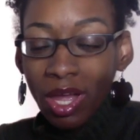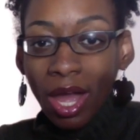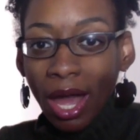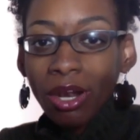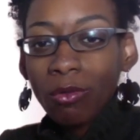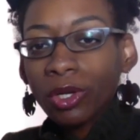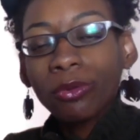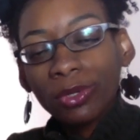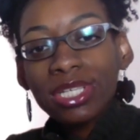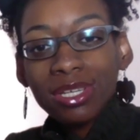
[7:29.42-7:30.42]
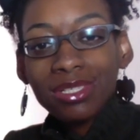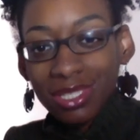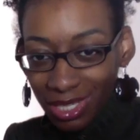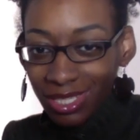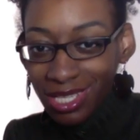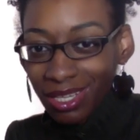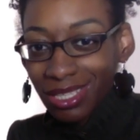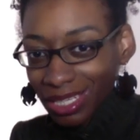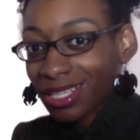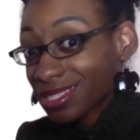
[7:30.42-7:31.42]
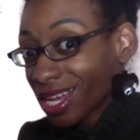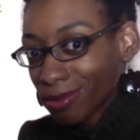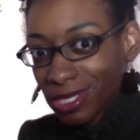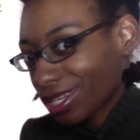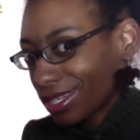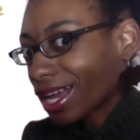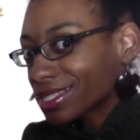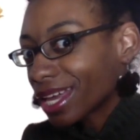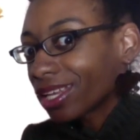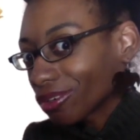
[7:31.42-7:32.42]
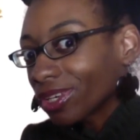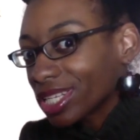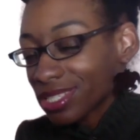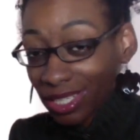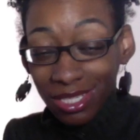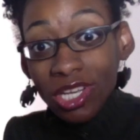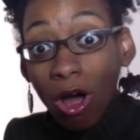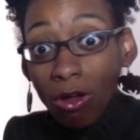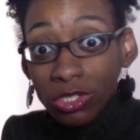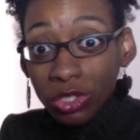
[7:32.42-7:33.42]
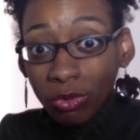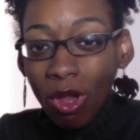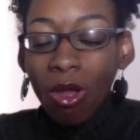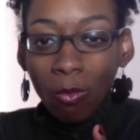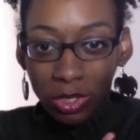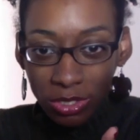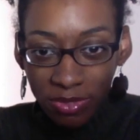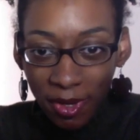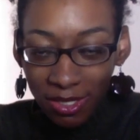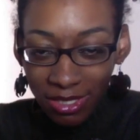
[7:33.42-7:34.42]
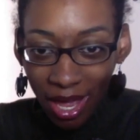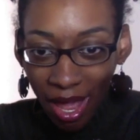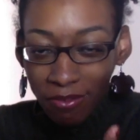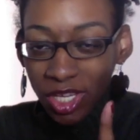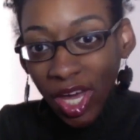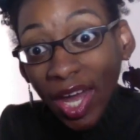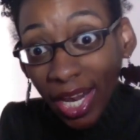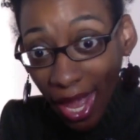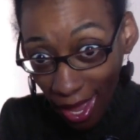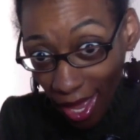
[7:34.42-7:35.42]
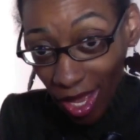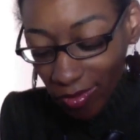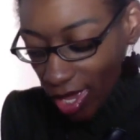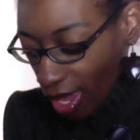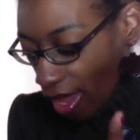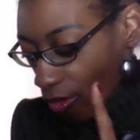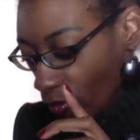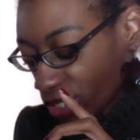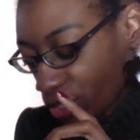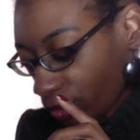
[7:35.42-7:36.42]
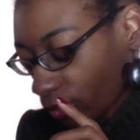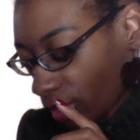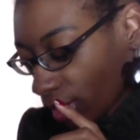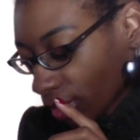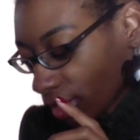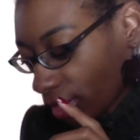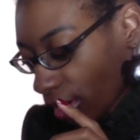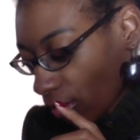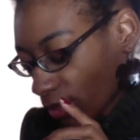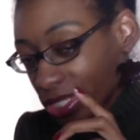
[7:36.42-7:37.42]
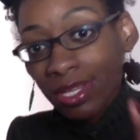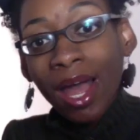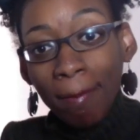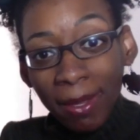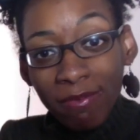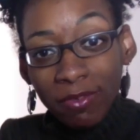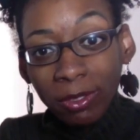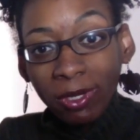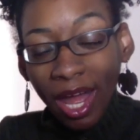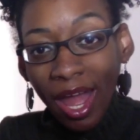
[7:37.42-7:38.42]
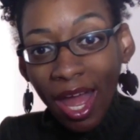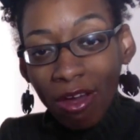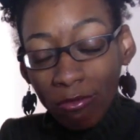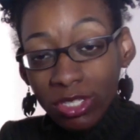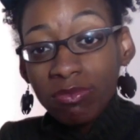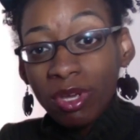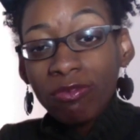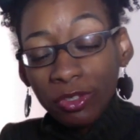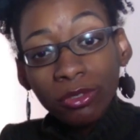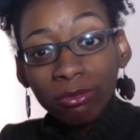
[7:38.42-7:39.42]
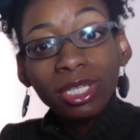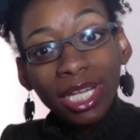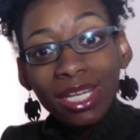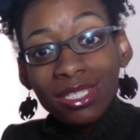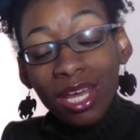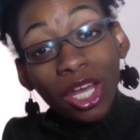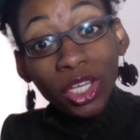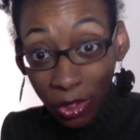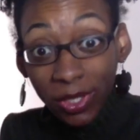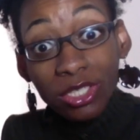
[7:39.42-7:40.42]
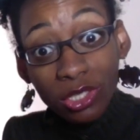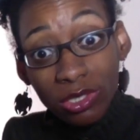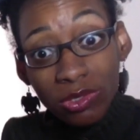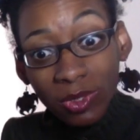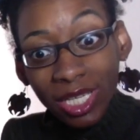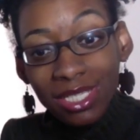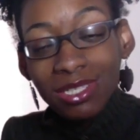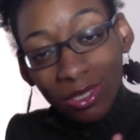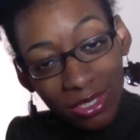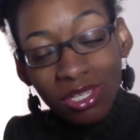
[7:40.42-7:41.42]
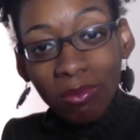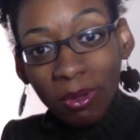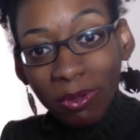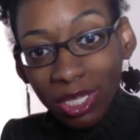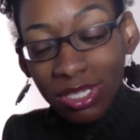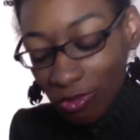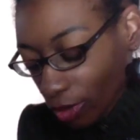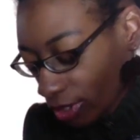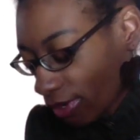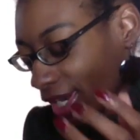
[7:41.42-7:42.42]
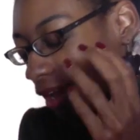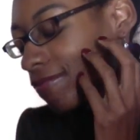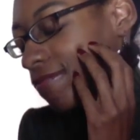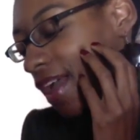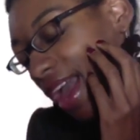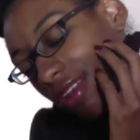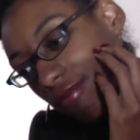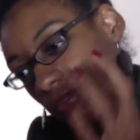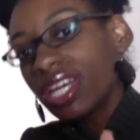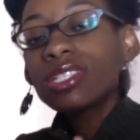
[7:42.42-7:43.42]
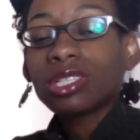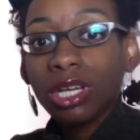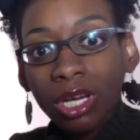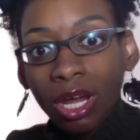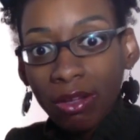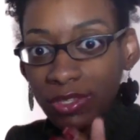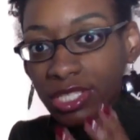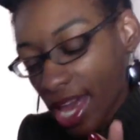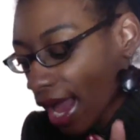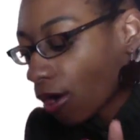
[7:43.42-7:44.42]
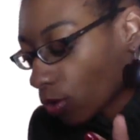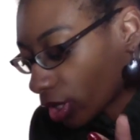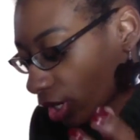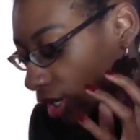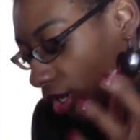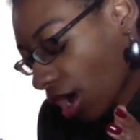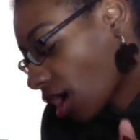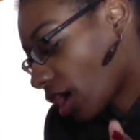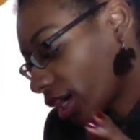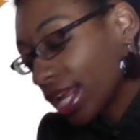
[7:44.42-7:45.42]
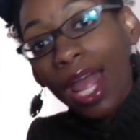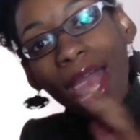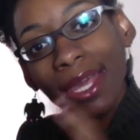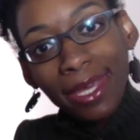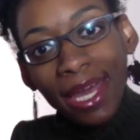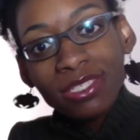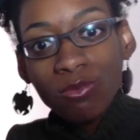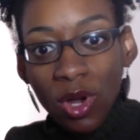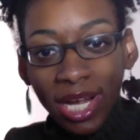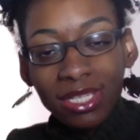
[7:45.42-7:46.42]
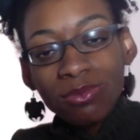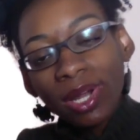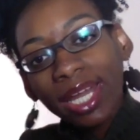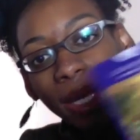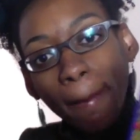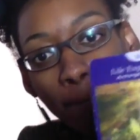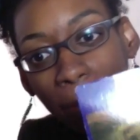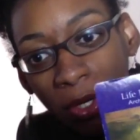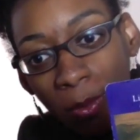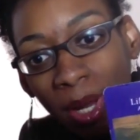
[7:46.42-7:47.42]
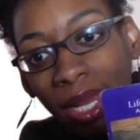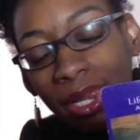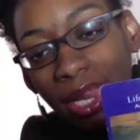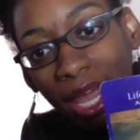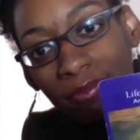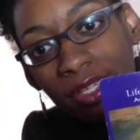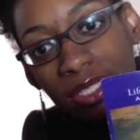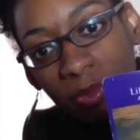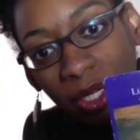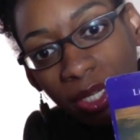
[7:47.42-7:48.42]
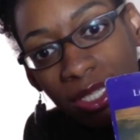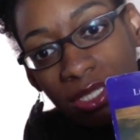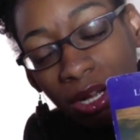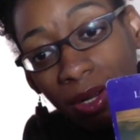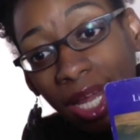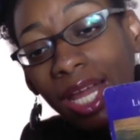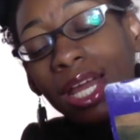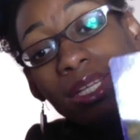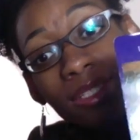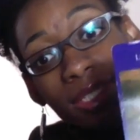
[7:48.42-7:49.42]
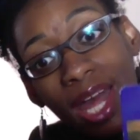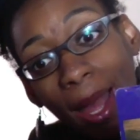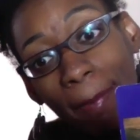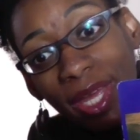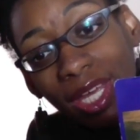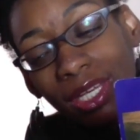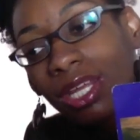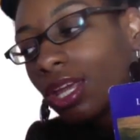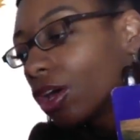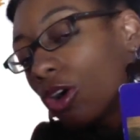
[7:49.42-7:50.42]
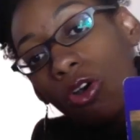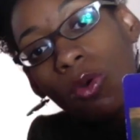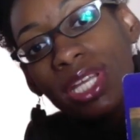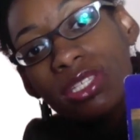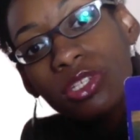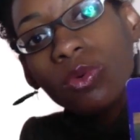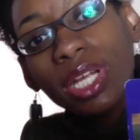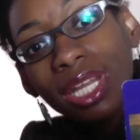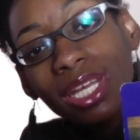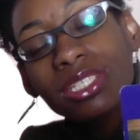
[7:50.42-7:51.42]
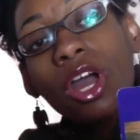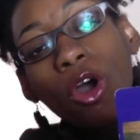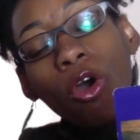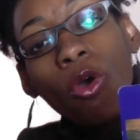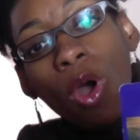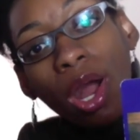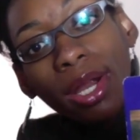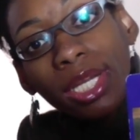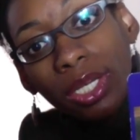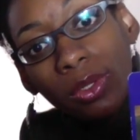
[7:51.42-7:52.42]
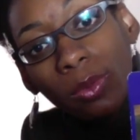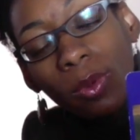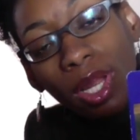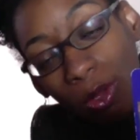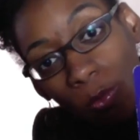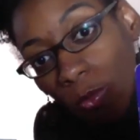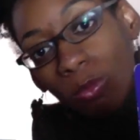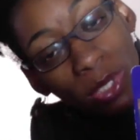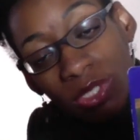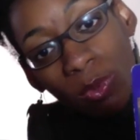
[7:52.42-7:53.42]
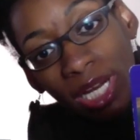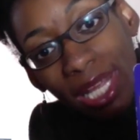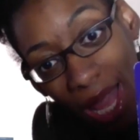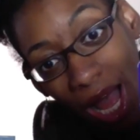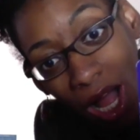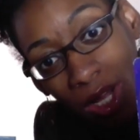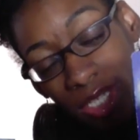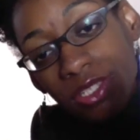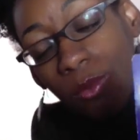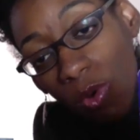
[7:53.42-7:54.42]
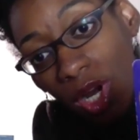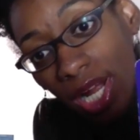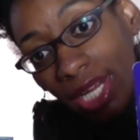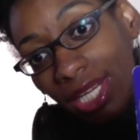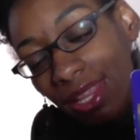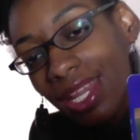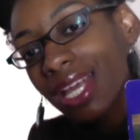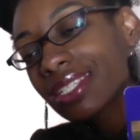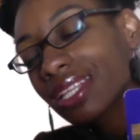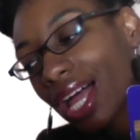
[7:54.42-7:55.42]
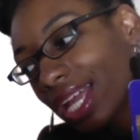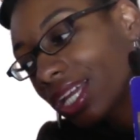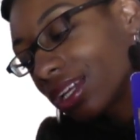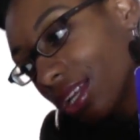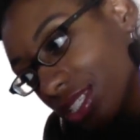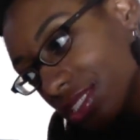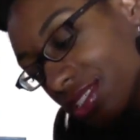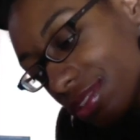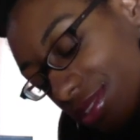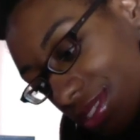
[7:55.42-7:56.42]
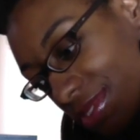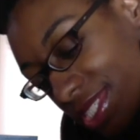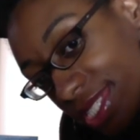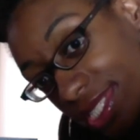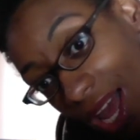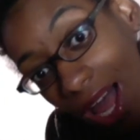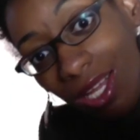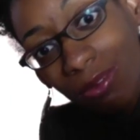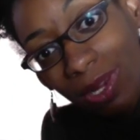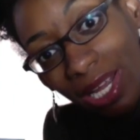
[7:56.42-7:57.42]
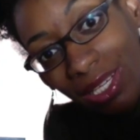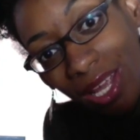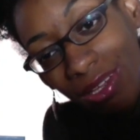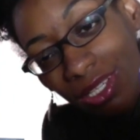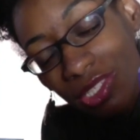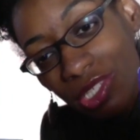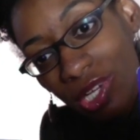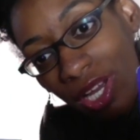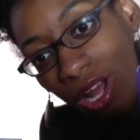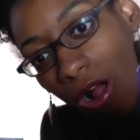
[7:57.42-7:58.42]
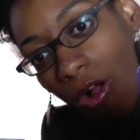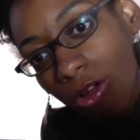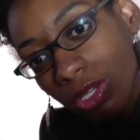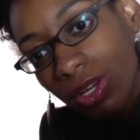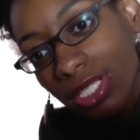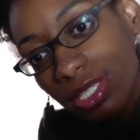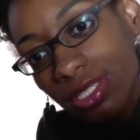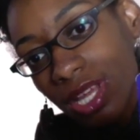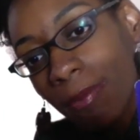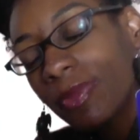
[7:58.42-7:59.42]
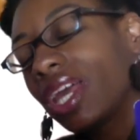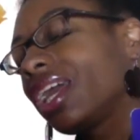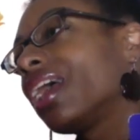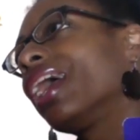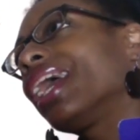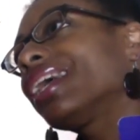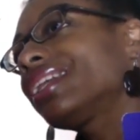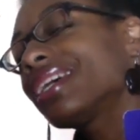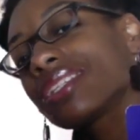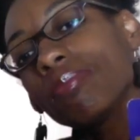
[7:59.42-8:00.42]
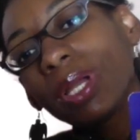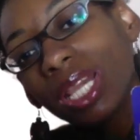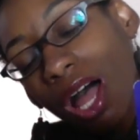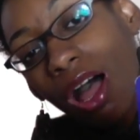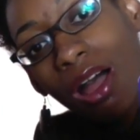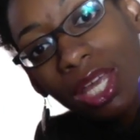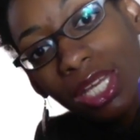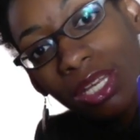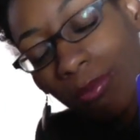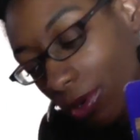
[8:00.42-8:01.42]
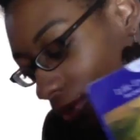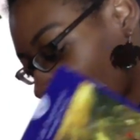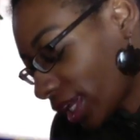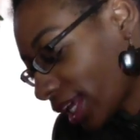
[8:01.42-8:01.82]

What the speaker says: I don't want to risk it to take the next step. So you're not taking the risk. And I told you what you're supposed to have, you're going to have. And what you know, what's not meant for you to have, was meant for you to release. You can choose to release it, or it's going to be released for you. And I had a vision of the Tower card. And guess what? It's right here. Boom. Life experience. All right? Stop it. Who is doing this? Who are you? Which one of y'all is the one that's, like, stuck right now because you're trying to hold on to something? It doesn't belong anymore. Like,